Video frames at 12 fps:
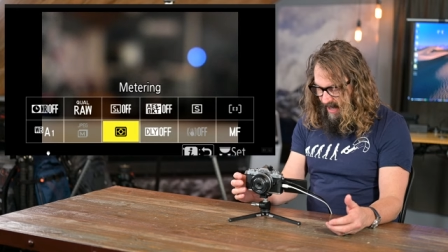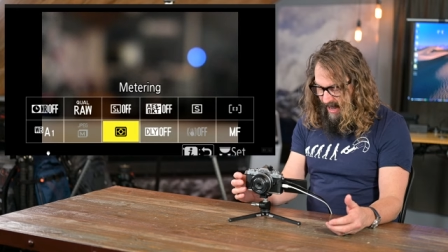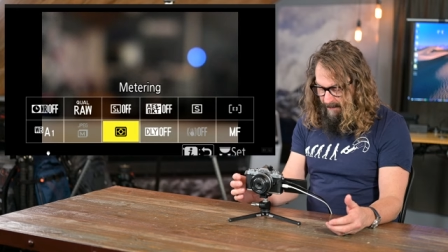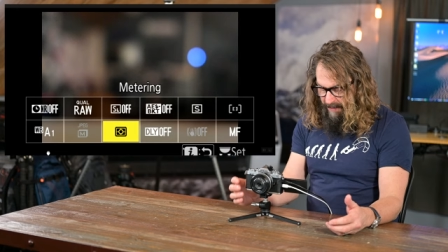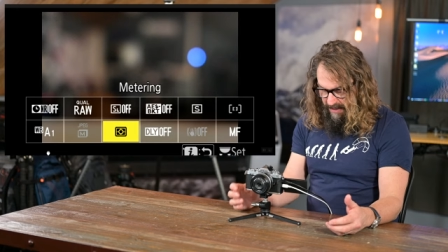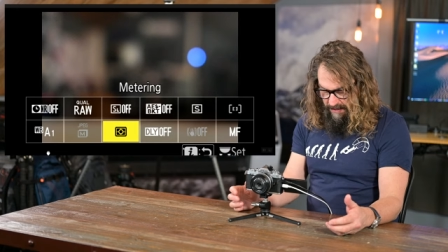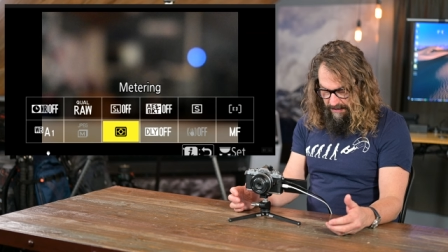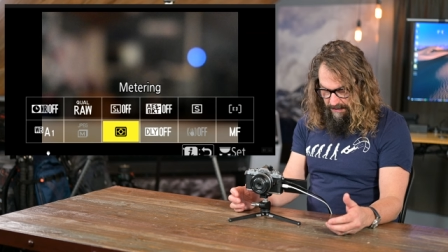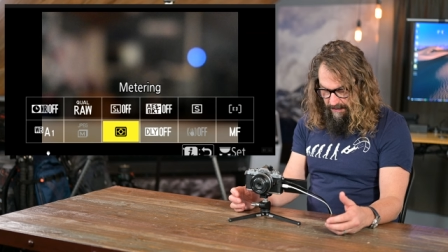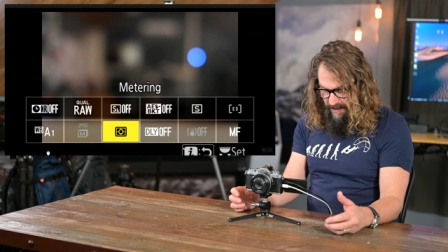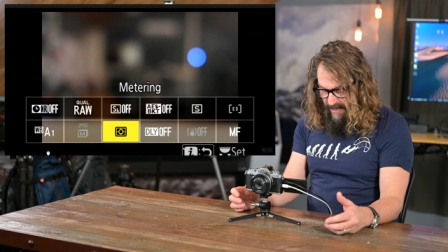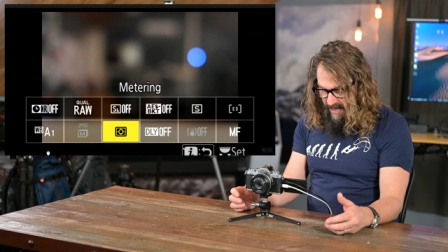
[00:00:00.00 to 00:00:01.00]
eye button.
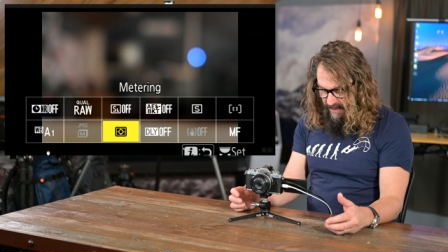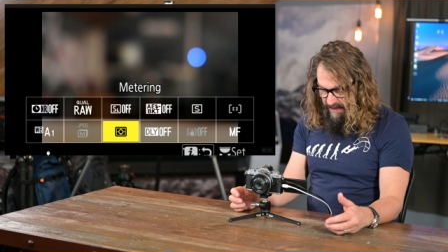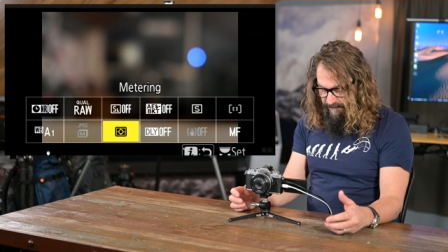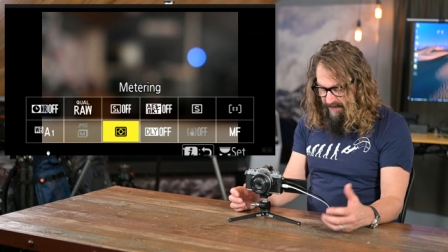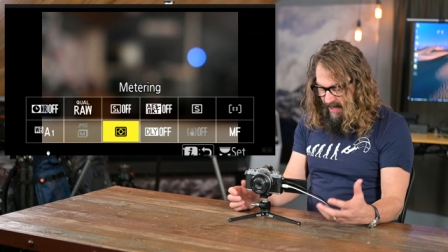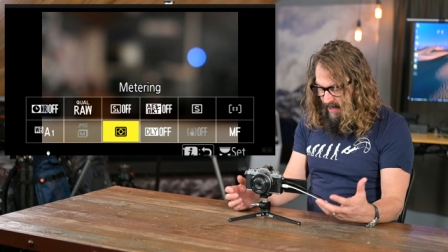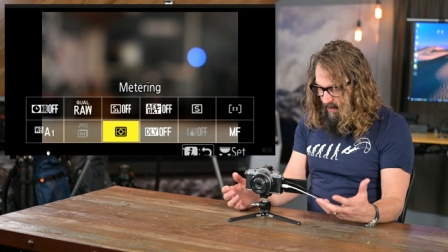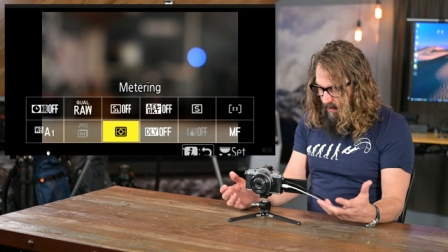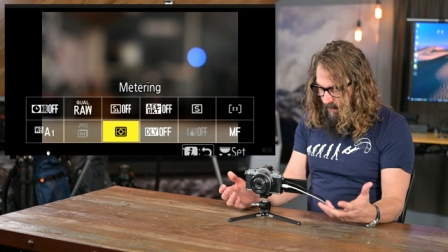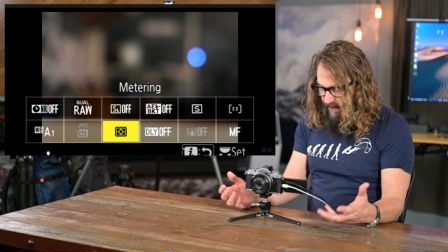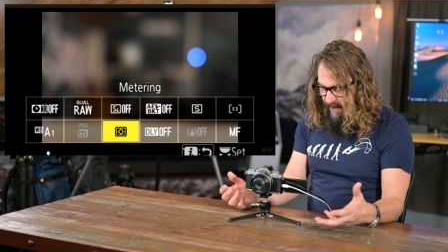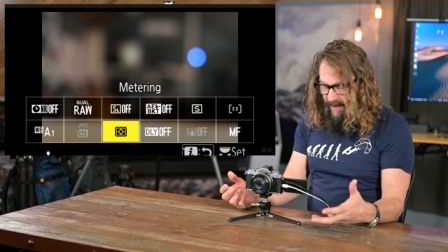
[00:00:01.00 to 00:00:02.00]
And you've got
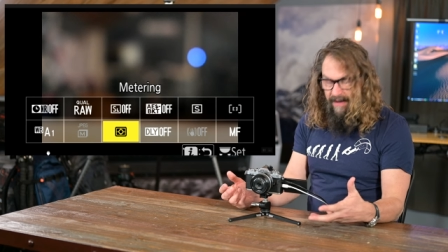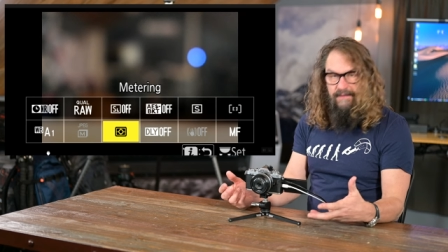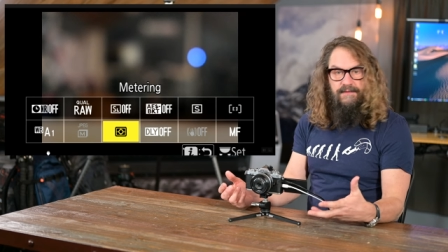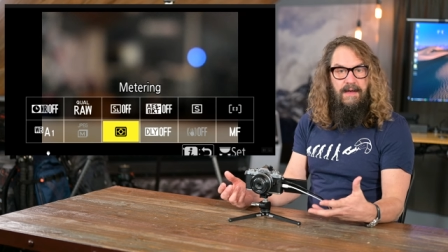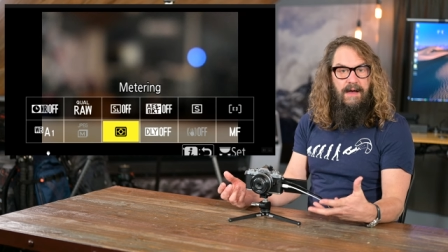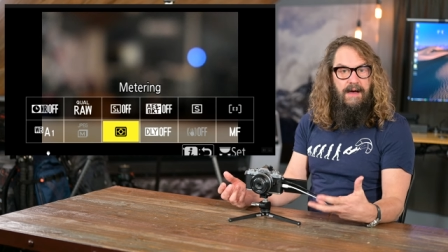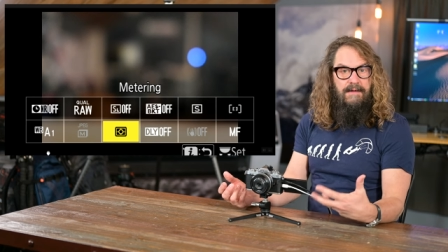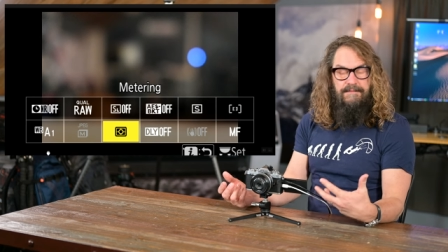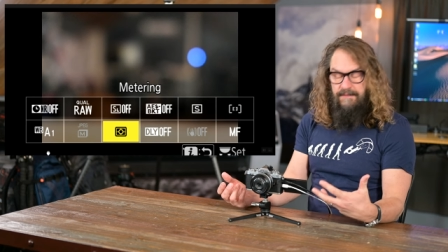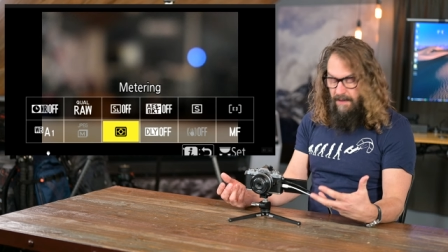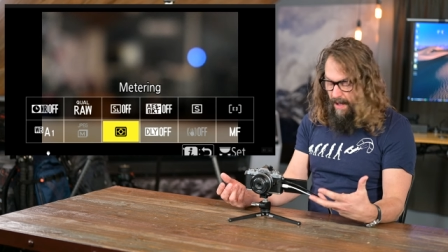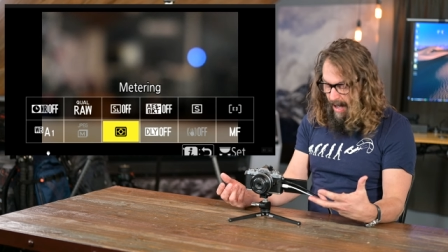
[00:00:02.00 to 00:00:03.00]
all kinds
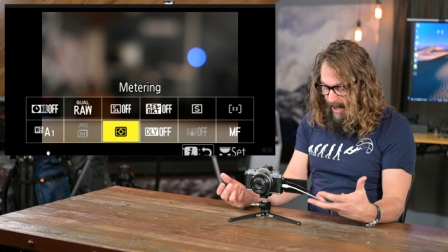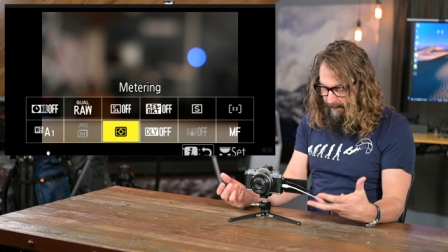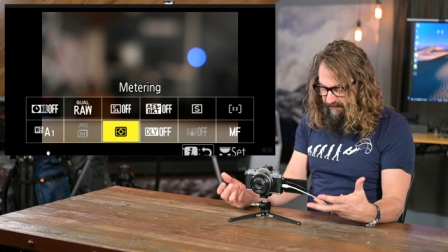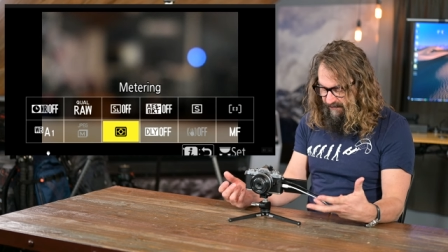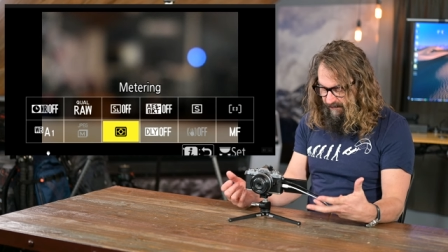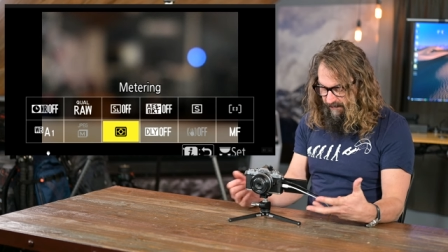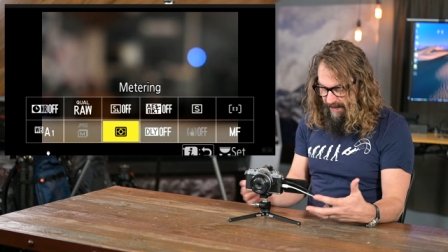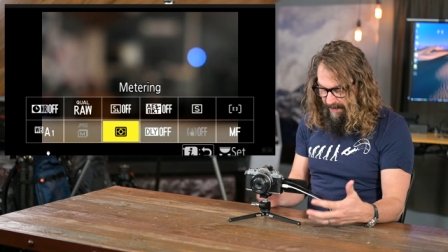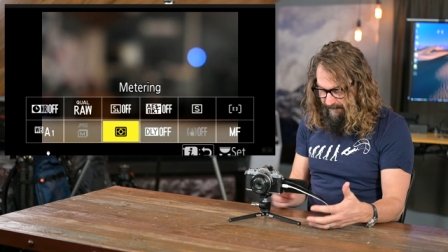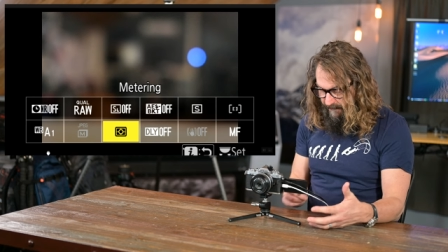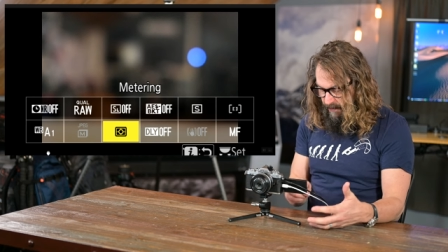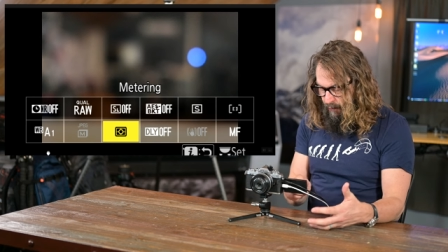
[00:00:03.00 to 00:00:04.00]
of options
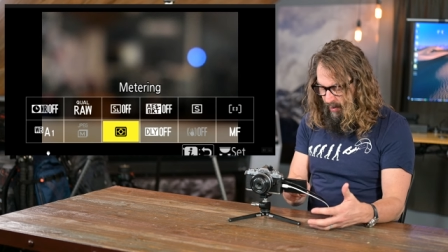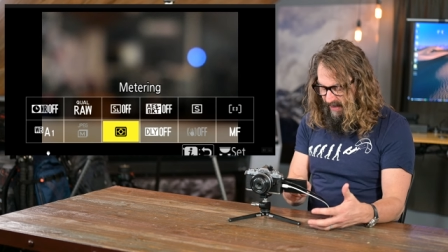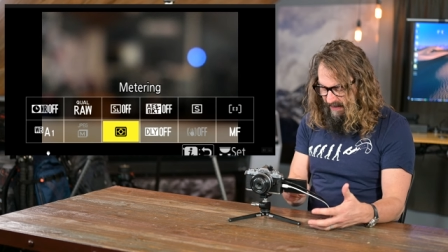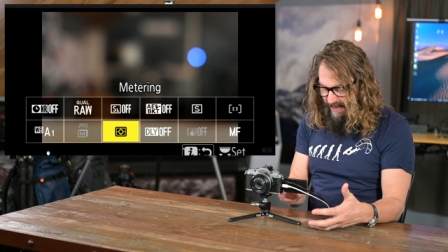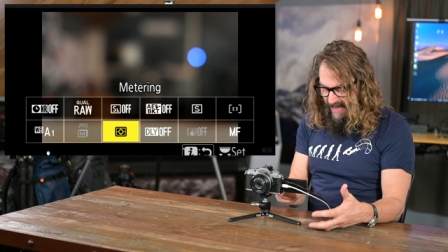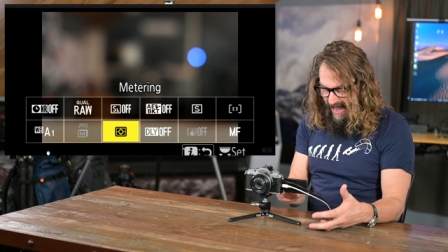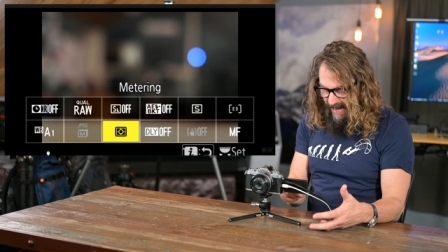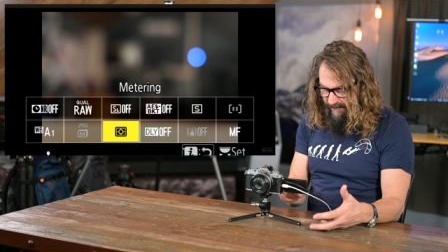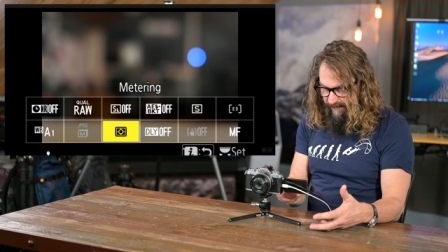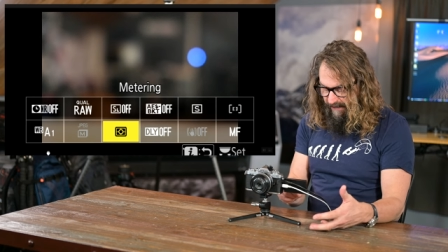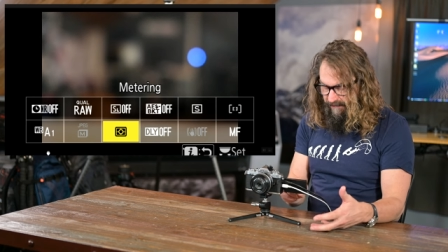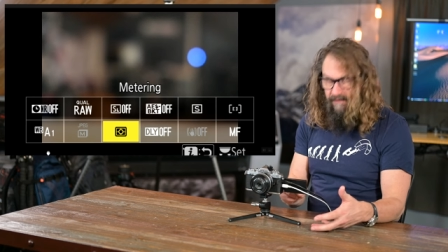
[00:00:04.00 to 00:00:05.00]
there for quickly
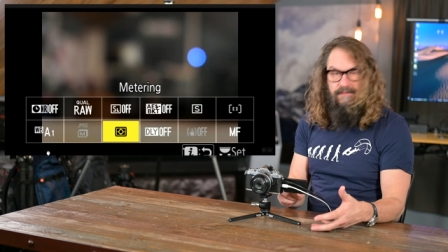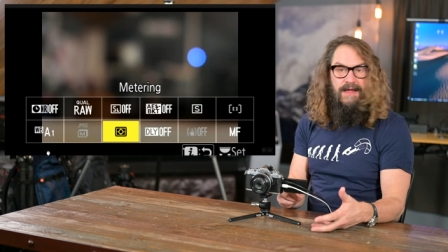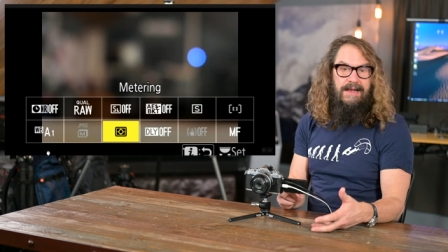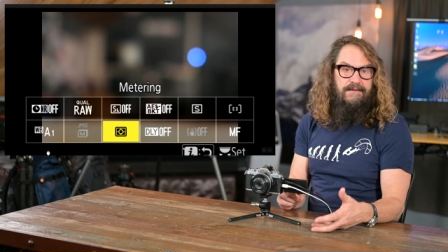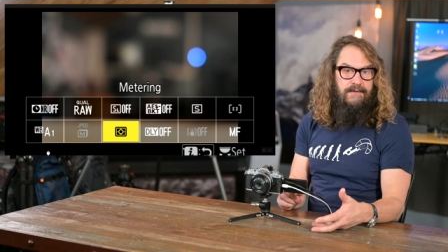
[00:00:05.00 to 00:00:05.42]
accessing settings